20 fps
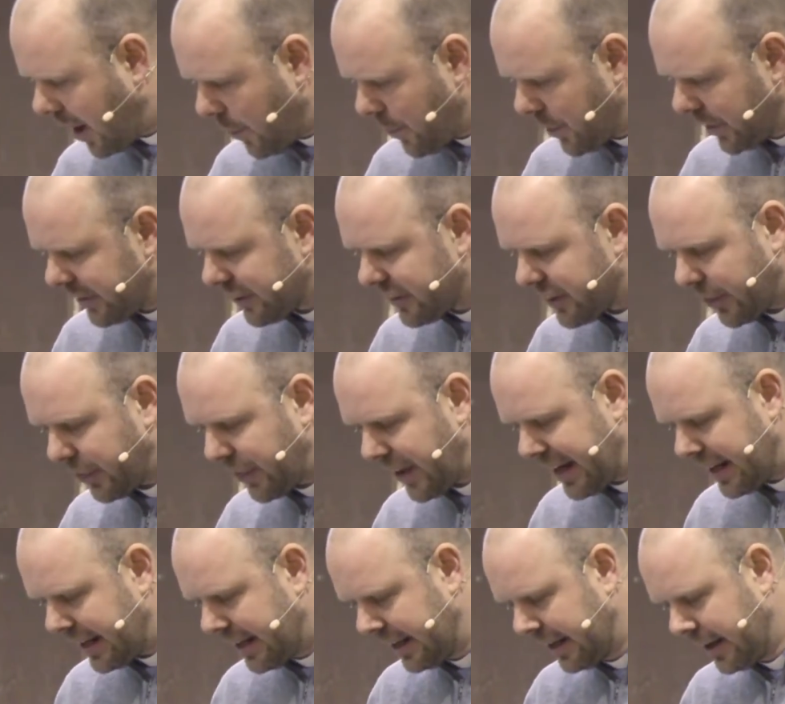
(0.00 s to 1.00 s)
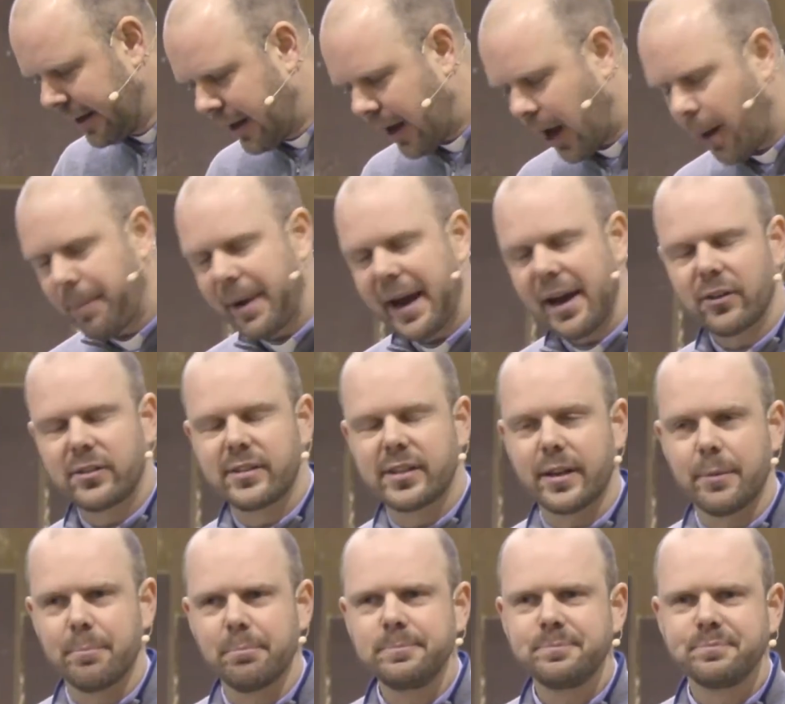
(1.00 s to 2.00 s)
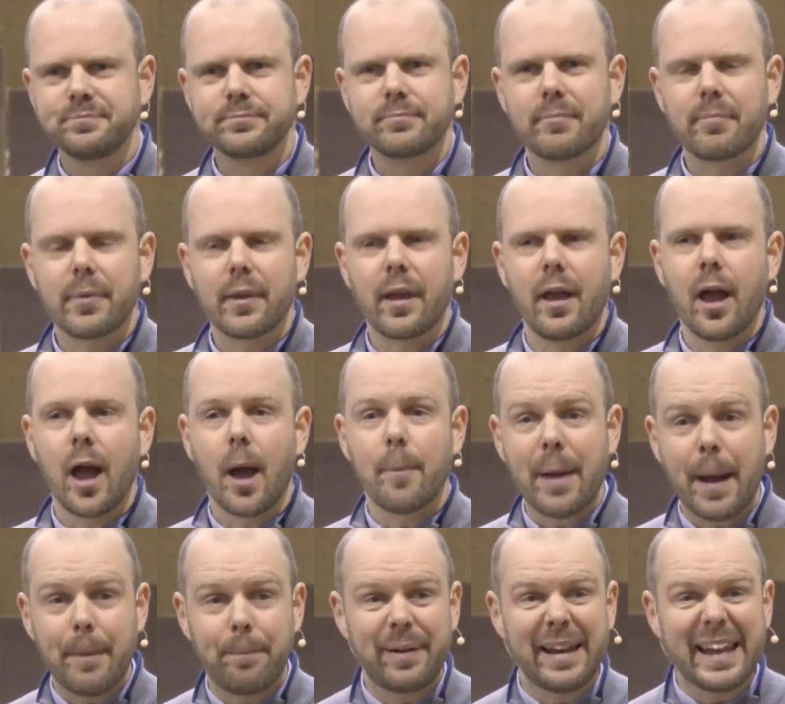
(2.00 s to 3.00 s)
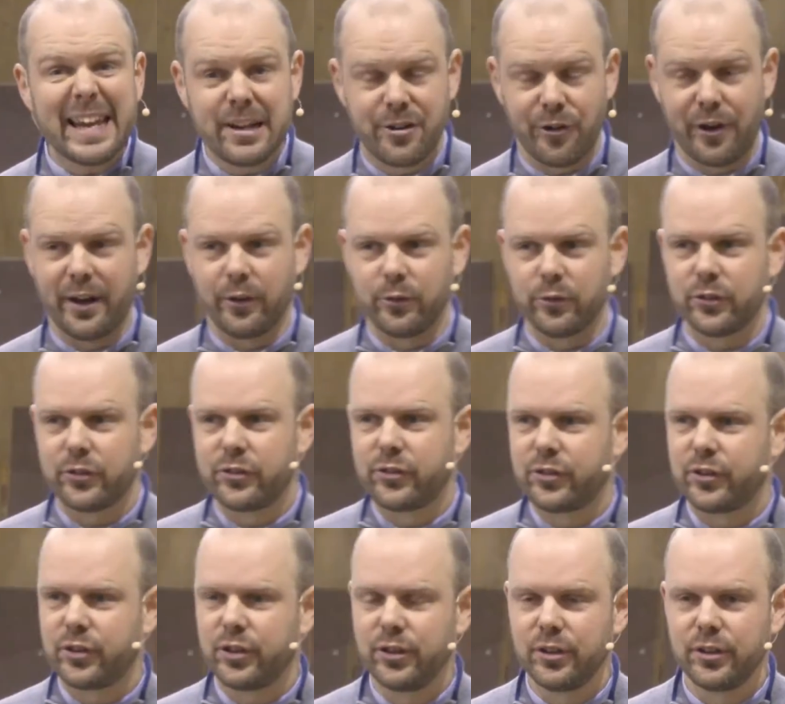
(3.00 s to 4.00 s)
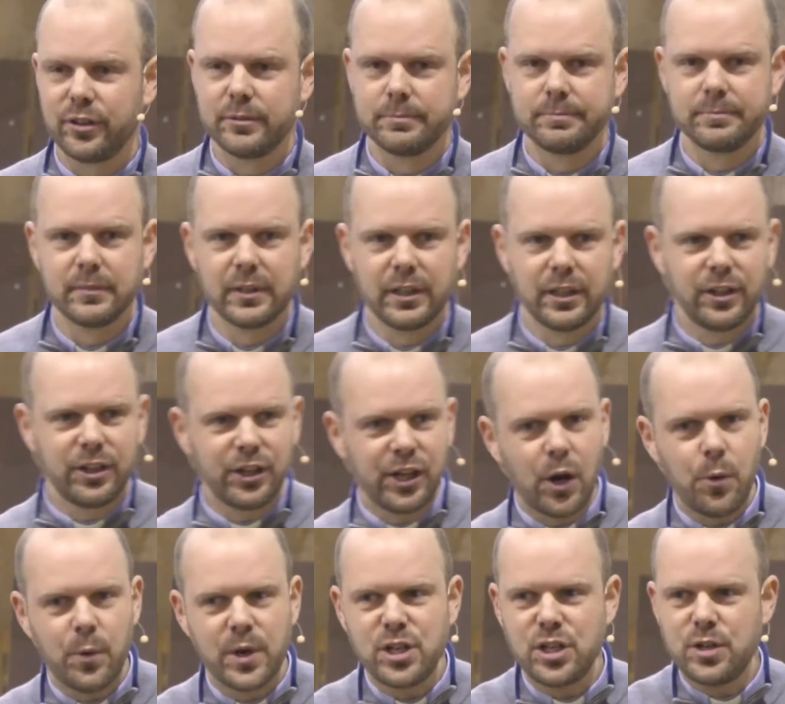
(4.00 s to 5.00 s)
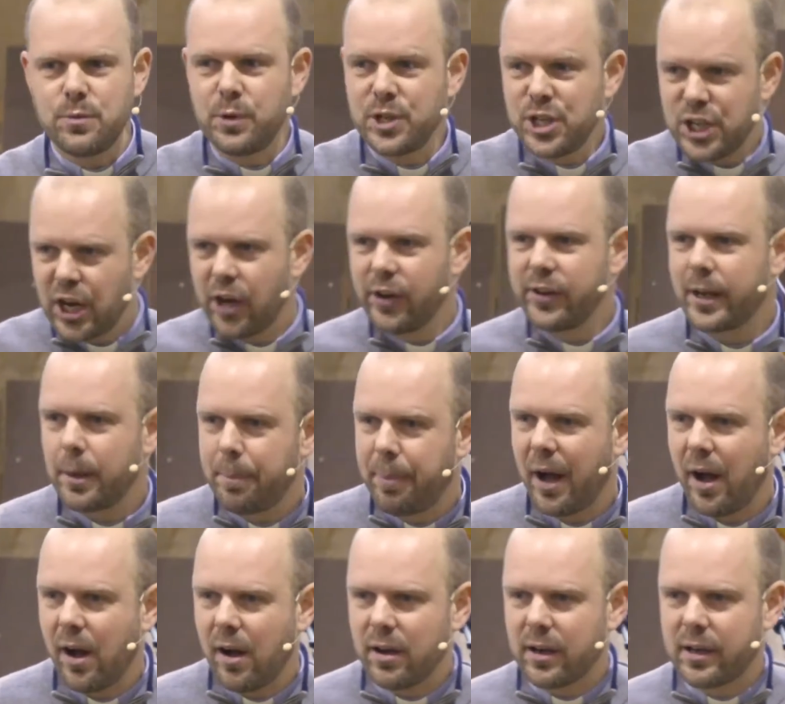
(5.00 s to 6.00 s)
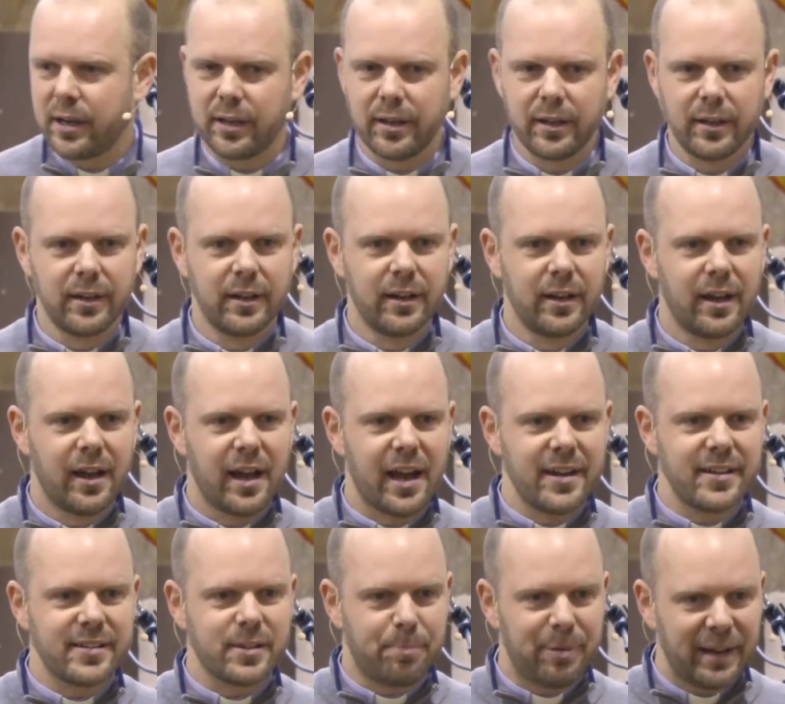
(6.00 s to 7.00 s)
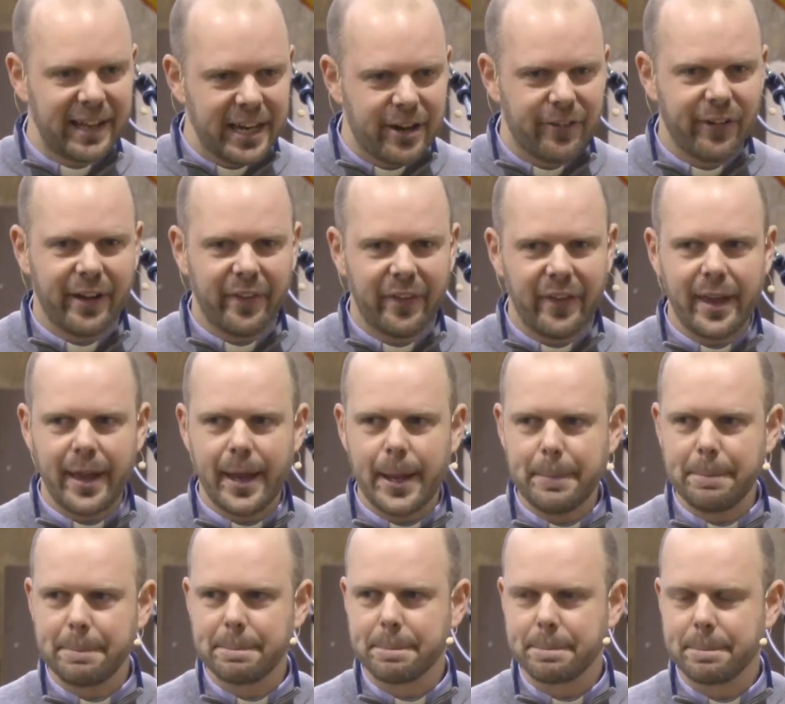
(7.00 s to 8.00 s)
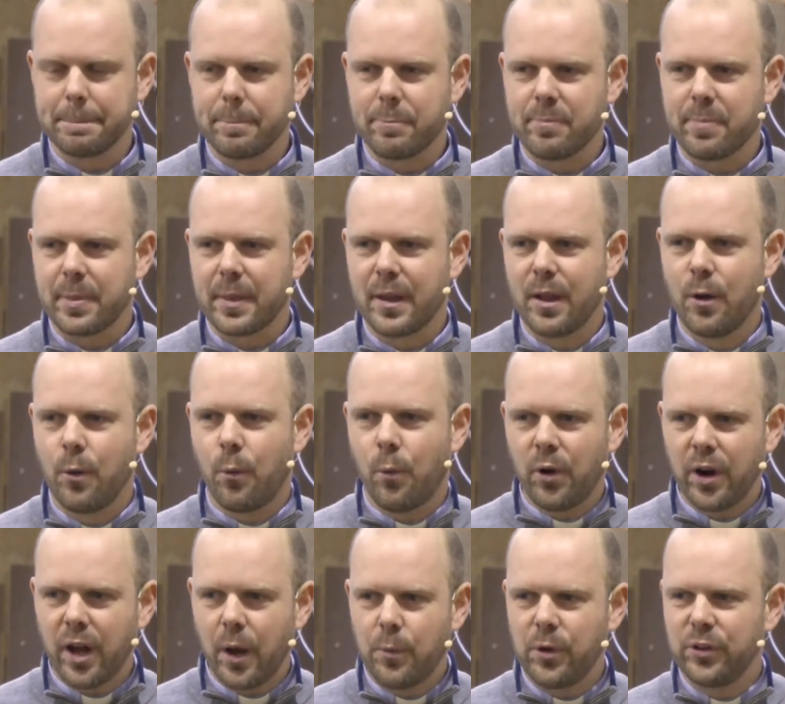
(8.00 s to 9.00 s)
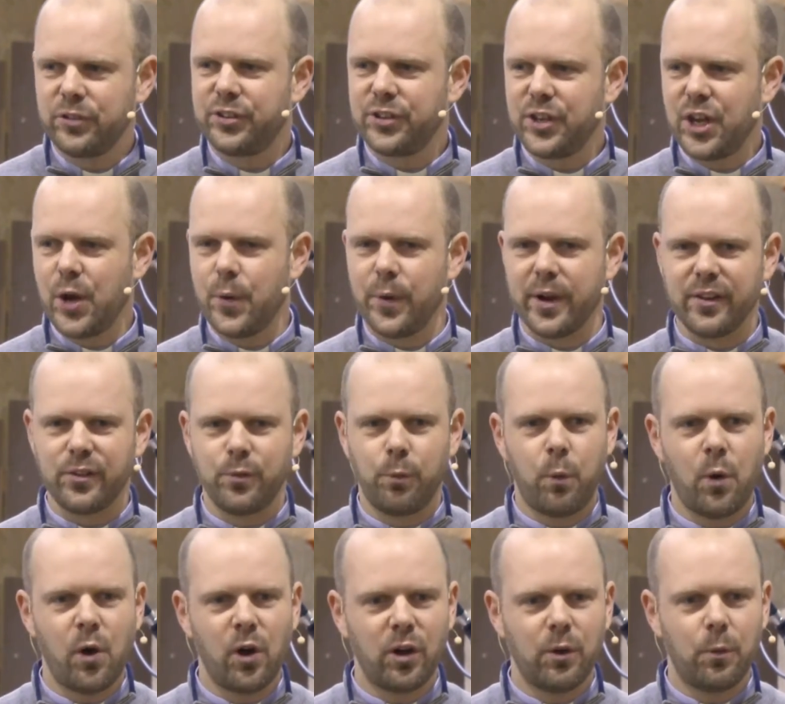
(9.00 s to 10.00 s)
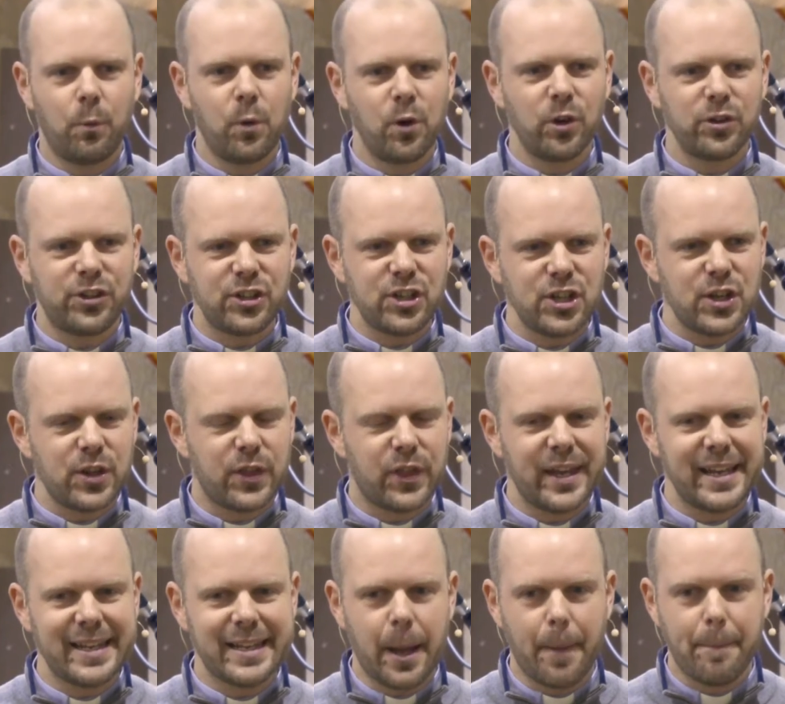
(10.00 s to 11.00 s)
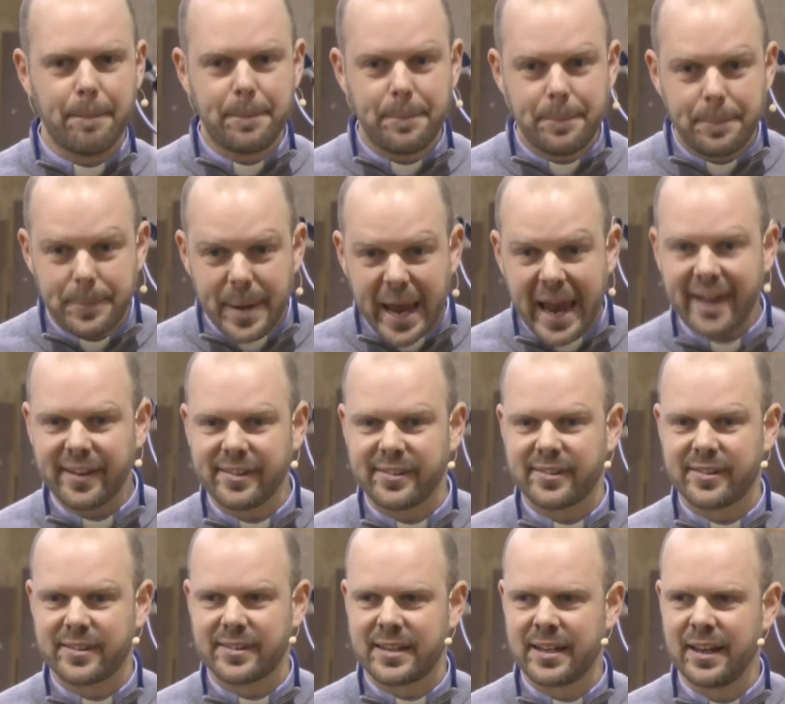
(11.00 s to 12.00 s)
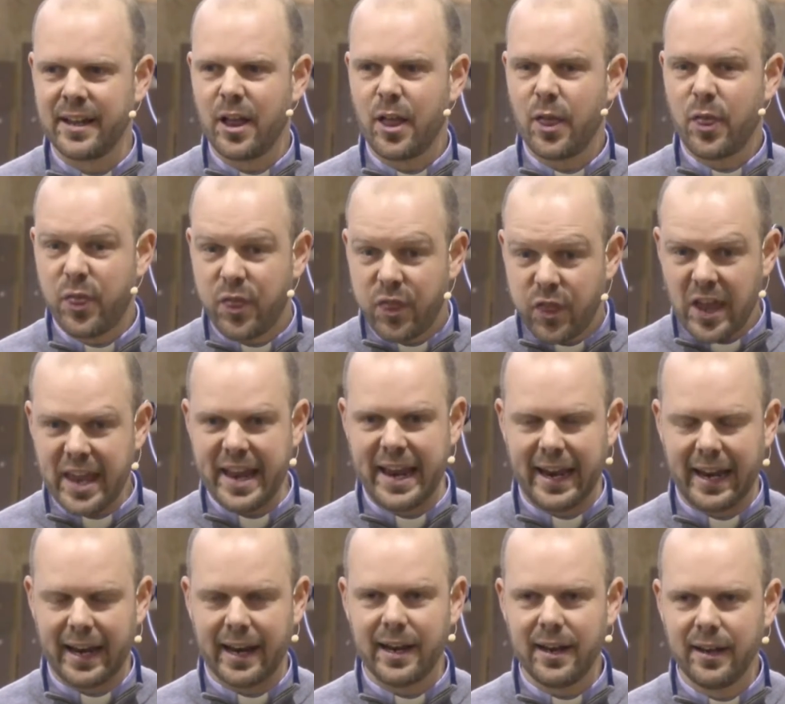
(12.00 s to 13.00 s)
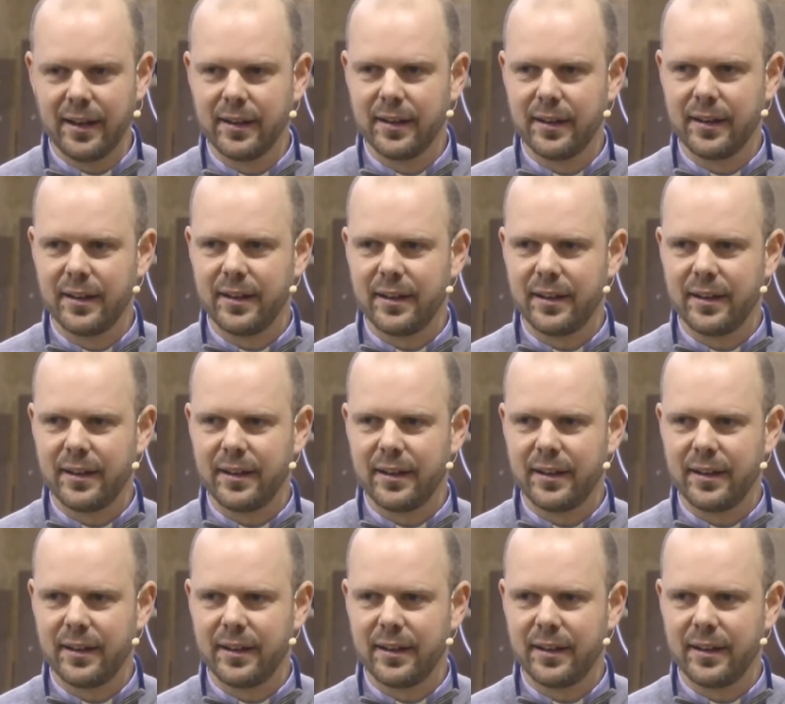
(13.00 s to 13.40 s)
I want us to think about, um, about playgrounds. You know, when, when you go to the park and there's a playground there? What I want to know is what, what do you think the best thing